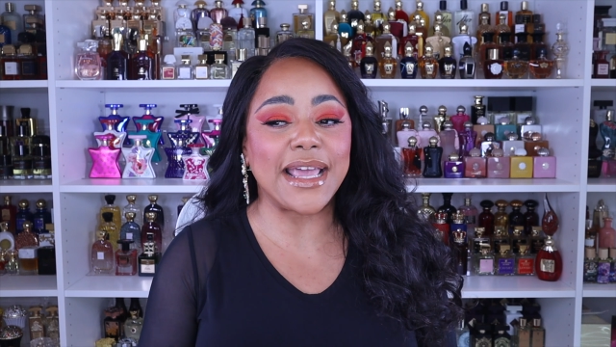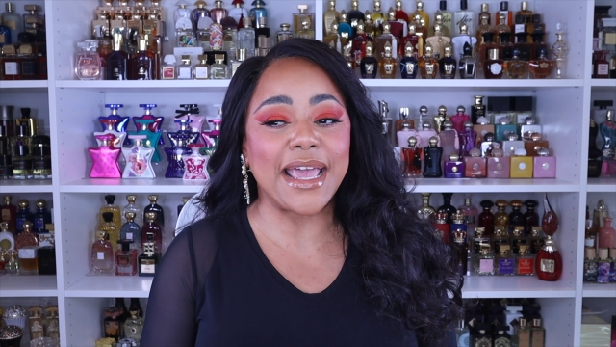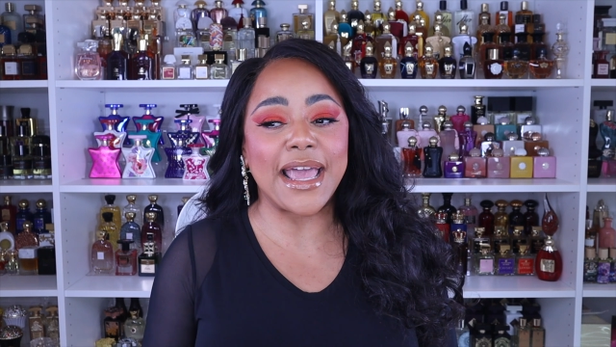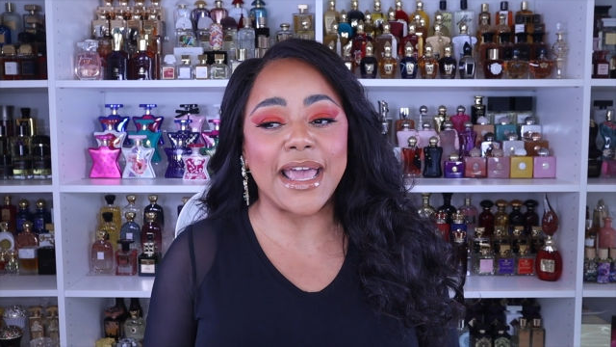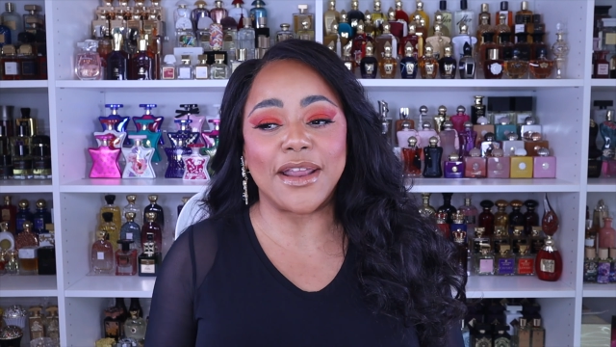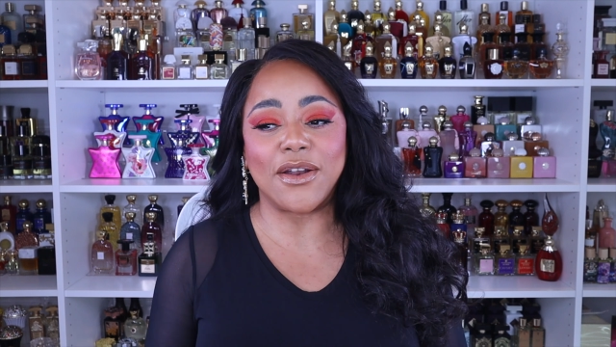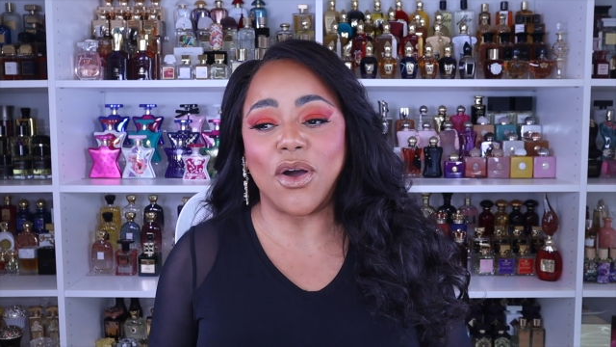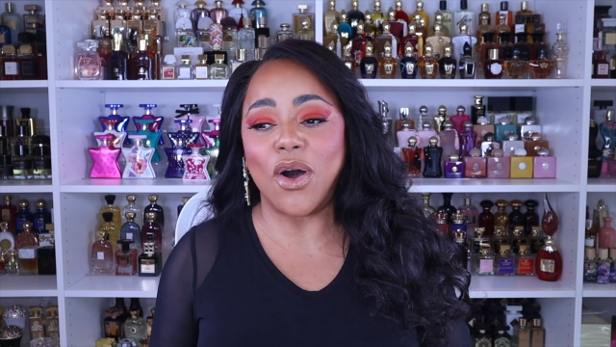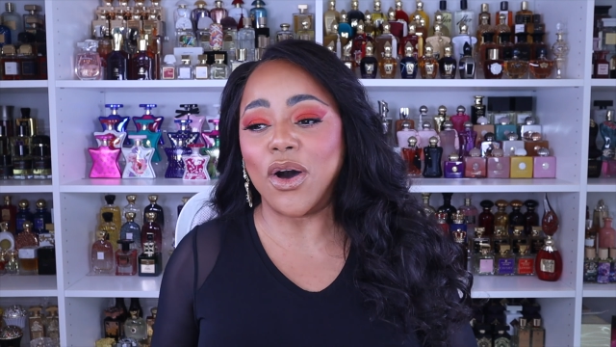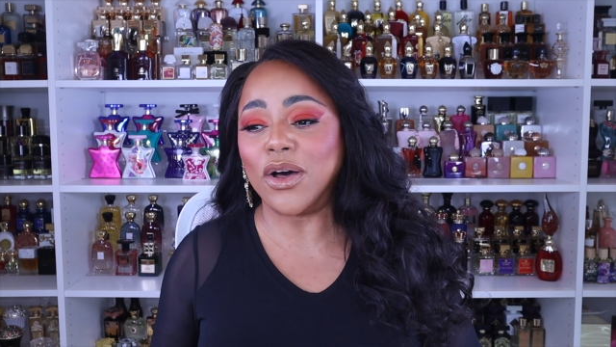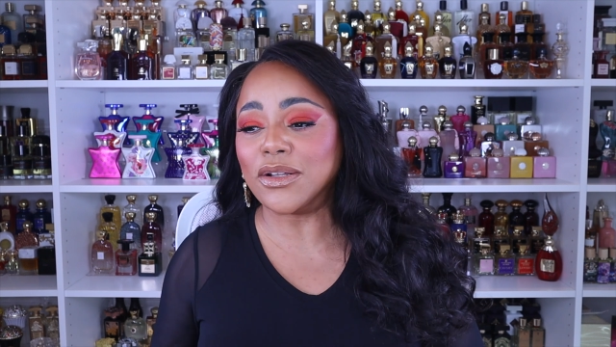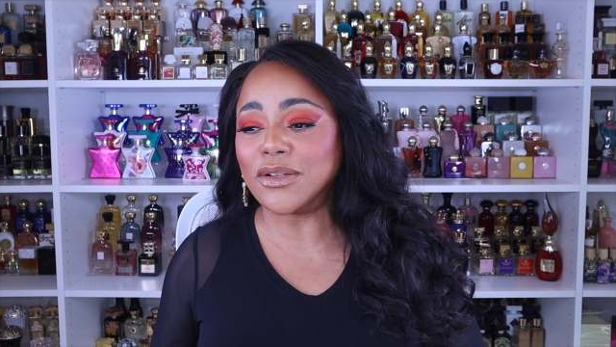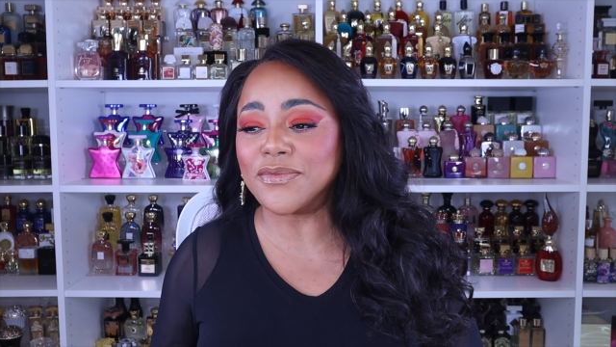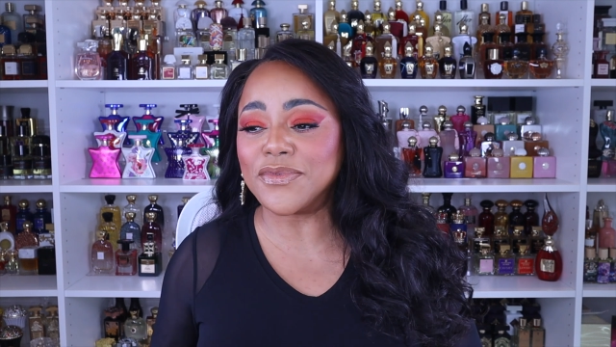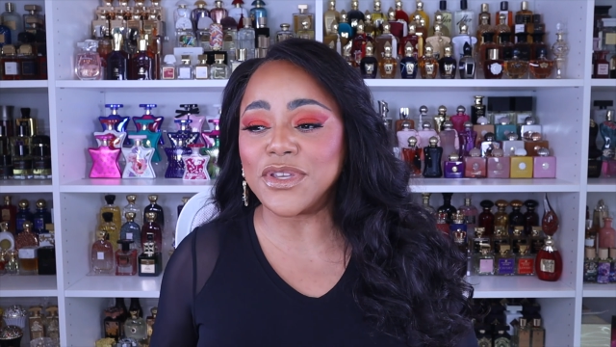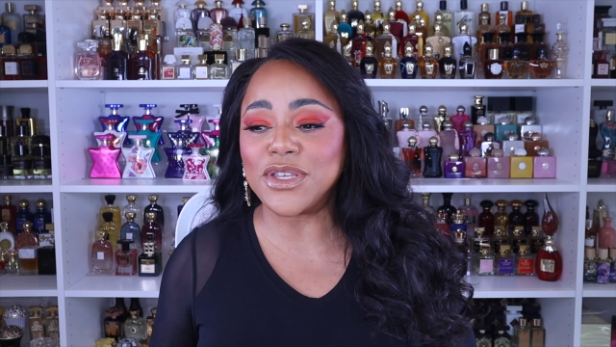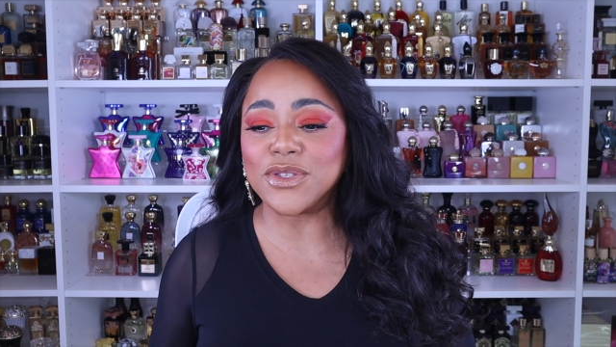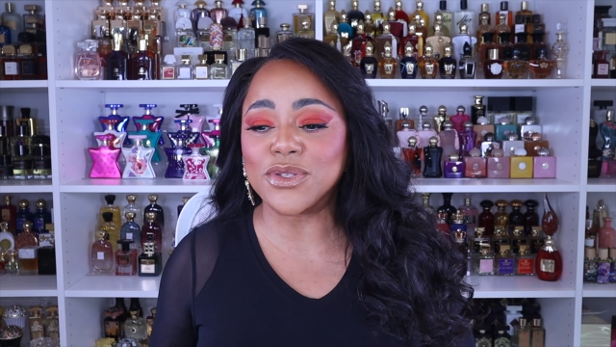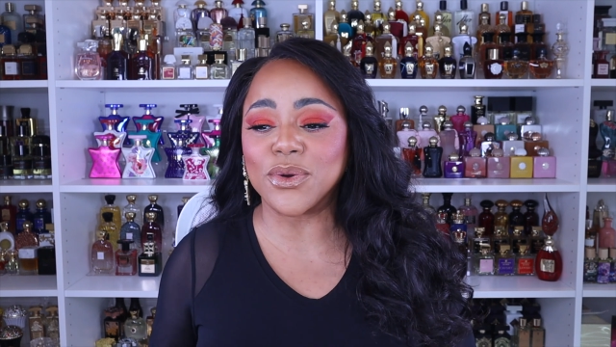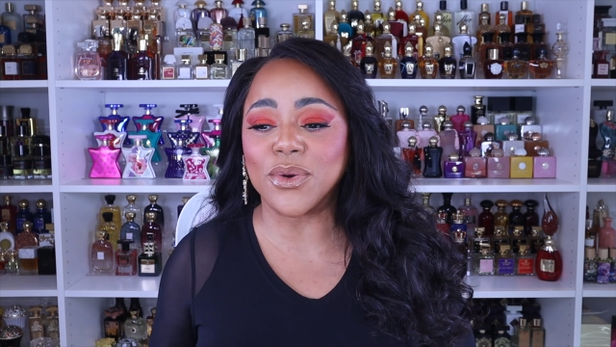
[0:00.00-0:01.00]
and all of
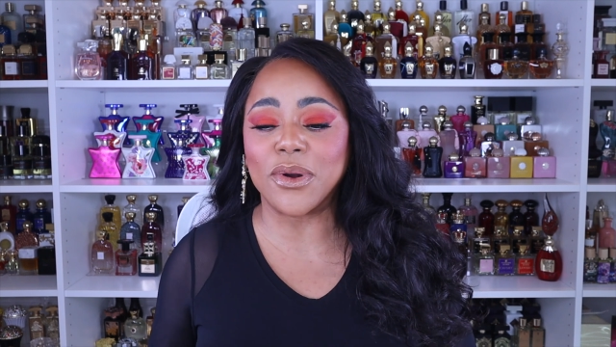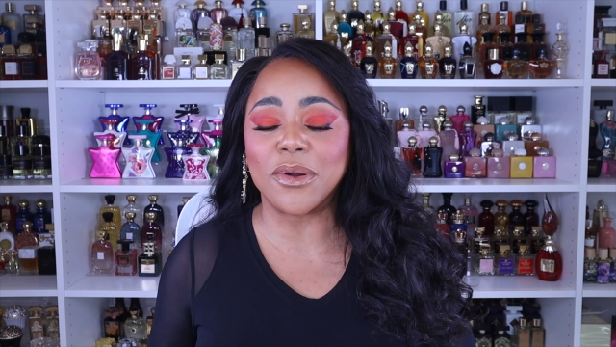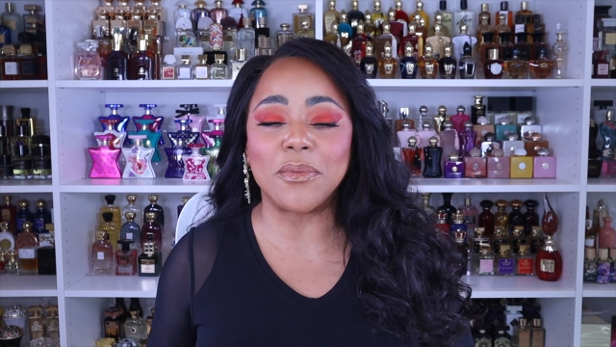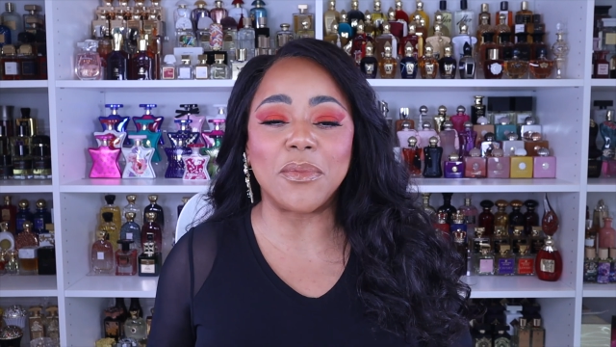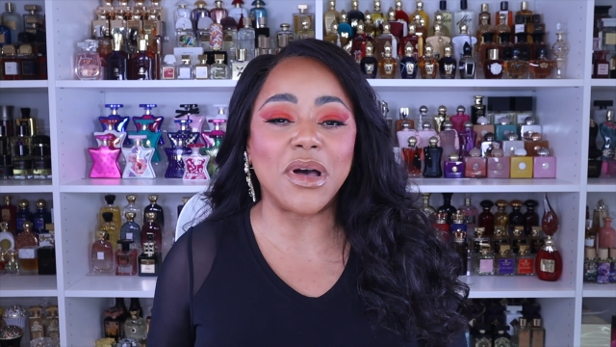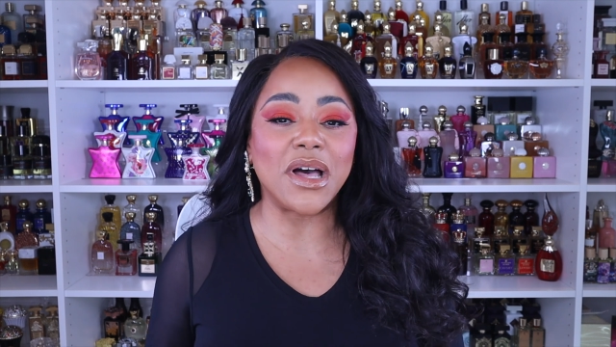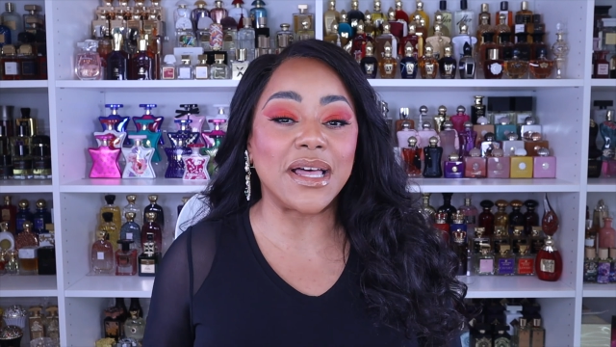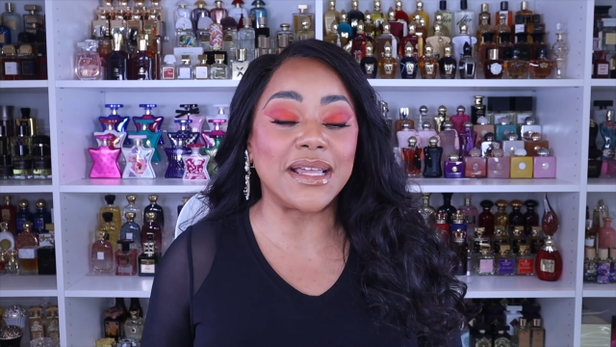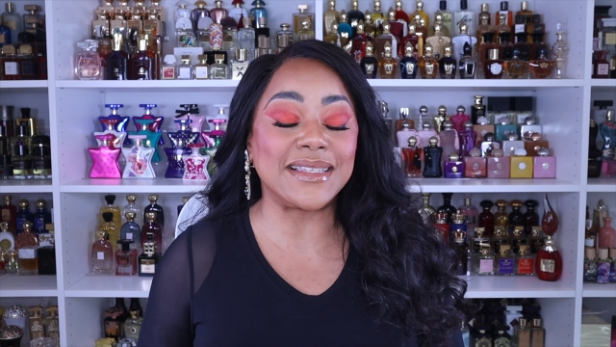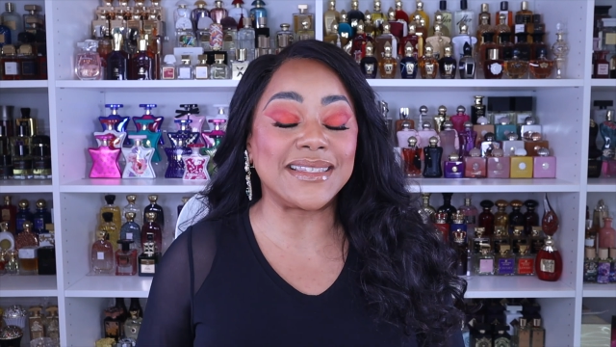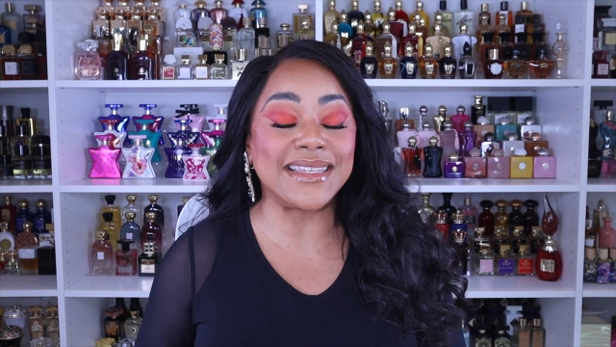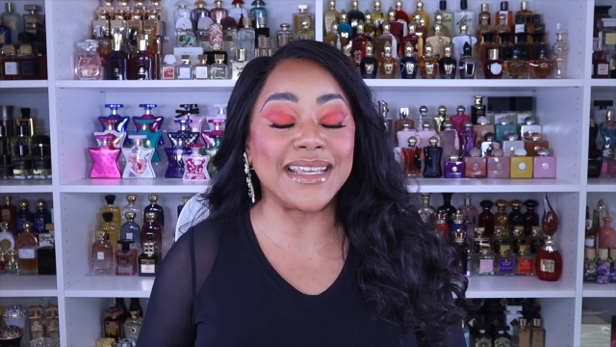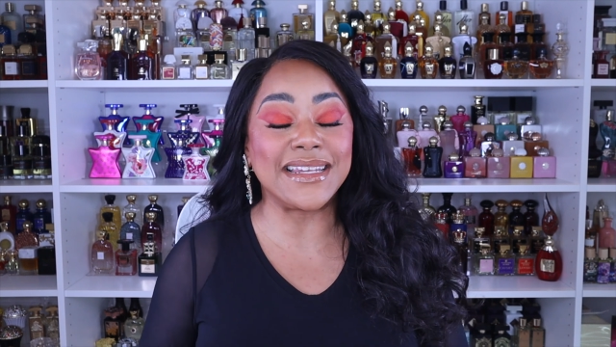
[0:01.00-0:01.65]
these gourmands,